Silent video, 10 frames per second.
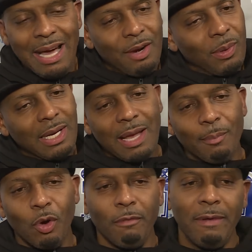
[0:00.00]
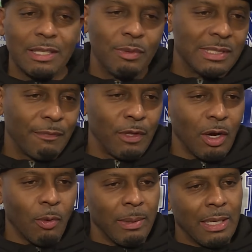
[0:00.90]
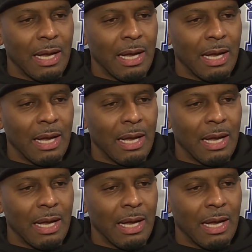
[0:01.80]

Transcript: I don't really like moral victories, if you know me.